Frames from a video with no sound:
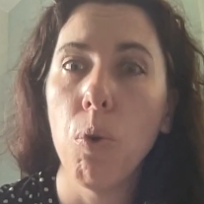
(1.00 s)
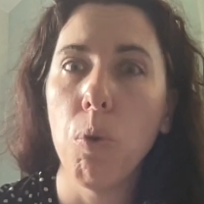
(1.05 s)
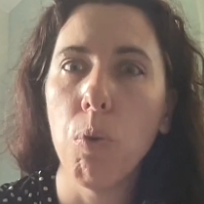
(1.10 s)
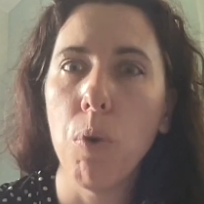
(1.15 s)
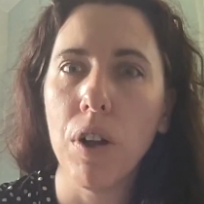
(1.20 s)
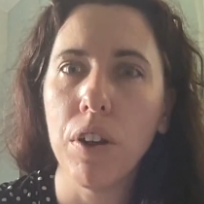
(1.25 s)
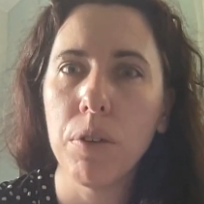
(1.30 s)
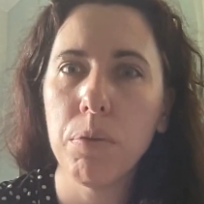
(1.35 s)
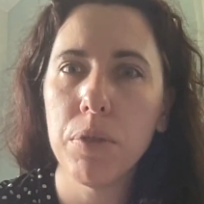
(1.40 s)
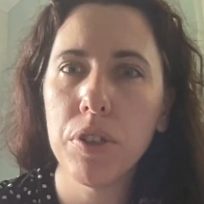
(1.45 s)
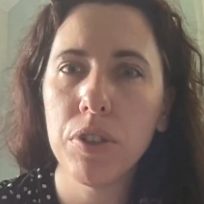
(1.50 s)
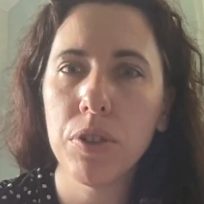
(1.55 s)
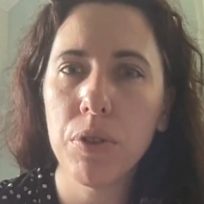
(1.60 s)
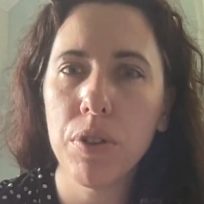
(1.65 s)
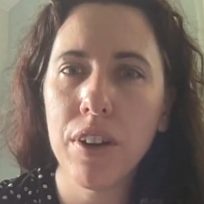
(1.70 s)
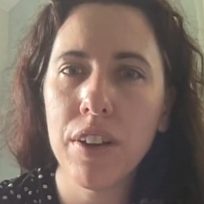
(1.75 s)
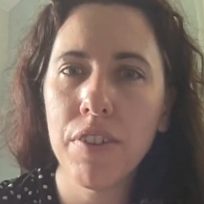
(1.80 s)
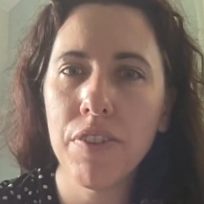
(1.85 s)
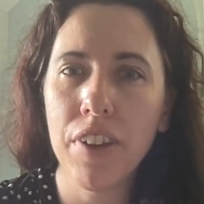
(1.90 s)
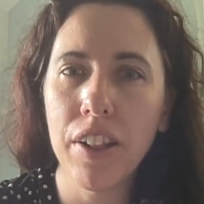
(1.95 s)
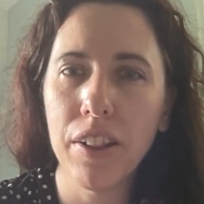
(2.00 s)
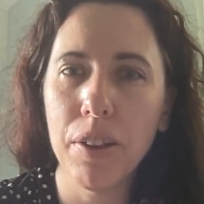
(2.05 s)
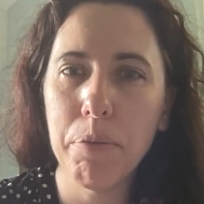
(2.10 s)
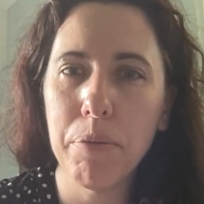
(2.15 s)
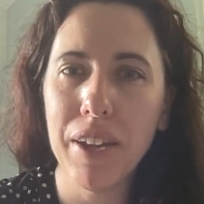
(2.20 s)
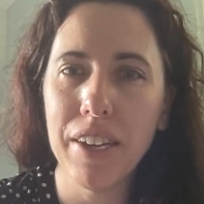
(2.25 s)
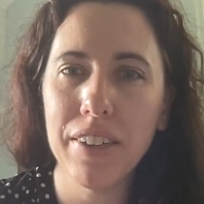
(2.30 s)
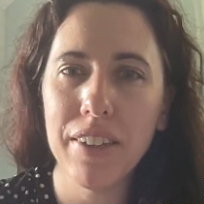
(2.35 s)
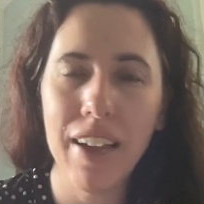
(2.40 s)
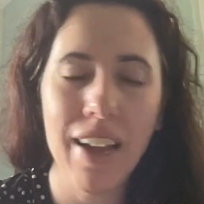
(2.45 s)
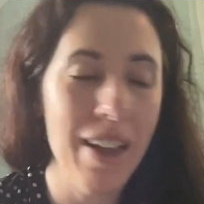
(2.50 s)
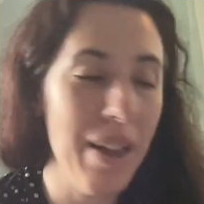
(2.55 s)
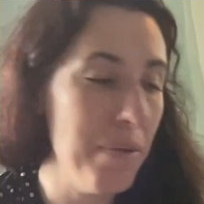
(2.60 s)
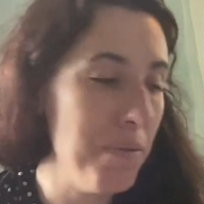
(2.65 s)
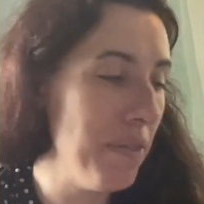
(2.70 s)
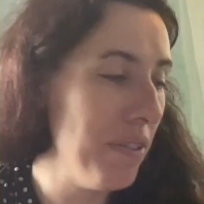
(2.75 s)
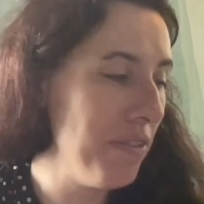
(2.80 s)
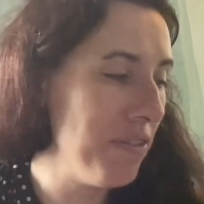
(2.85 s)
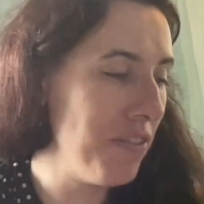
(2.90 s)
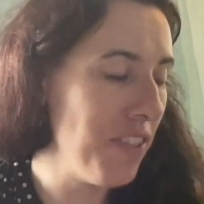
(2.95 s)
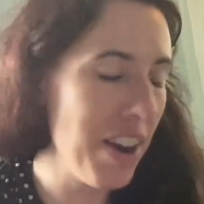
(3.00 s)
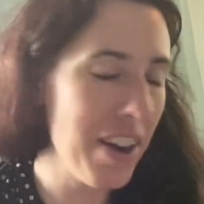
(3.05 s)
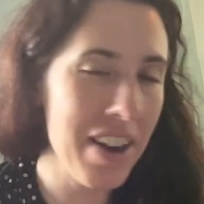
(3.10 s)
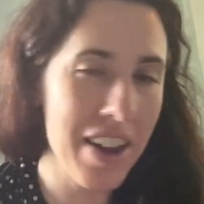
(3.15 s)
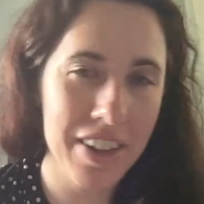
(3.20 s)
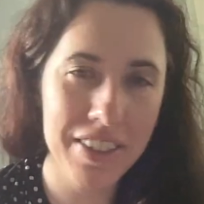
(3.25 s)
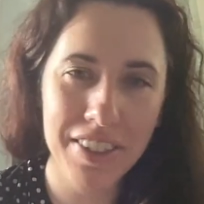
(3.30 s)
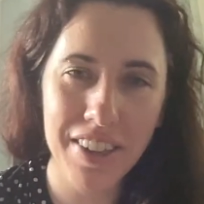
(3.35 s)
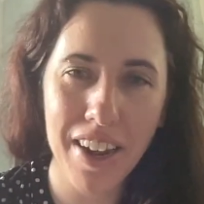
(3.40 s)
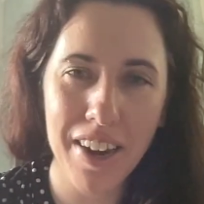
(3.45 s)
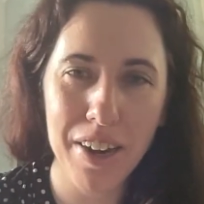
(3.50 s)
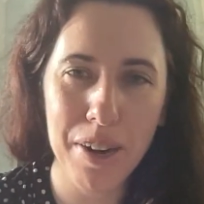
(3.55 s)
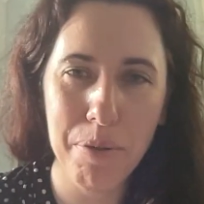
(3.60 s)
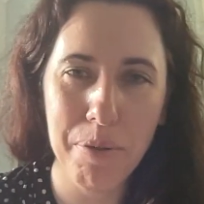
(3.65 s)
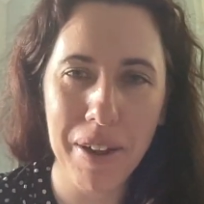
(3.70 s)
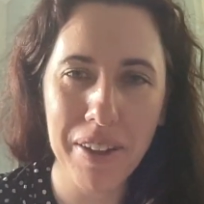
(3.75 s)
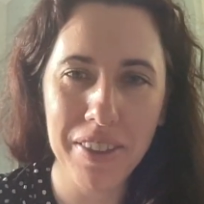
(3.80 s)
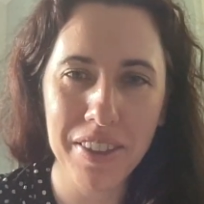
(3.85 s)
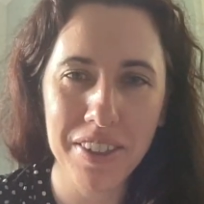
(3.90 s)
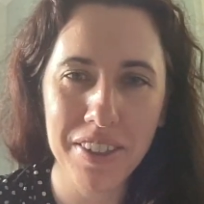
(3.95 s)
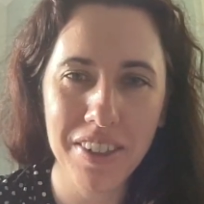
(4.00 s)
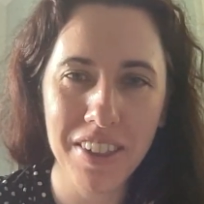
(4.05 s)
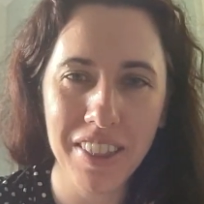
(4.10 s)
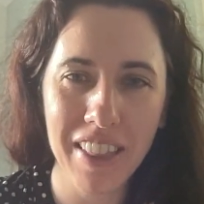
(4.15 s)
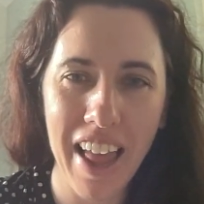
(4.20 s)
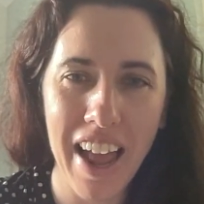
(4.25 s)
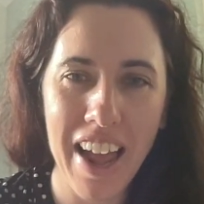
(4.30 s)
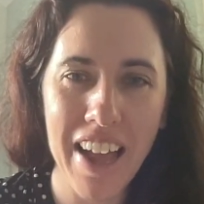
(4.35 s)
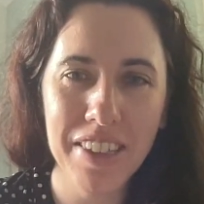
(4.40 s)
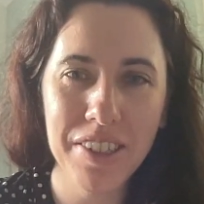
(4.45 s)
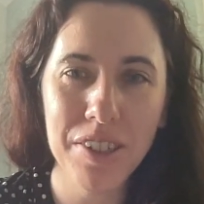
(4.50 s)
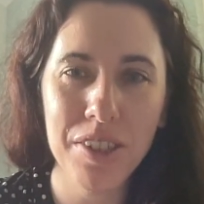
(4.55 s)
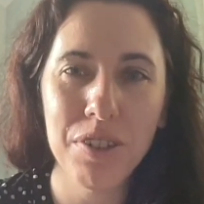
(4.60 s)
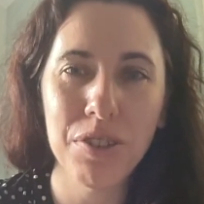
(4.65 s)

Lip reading: Welcome to Story Development. I am very excited about this class.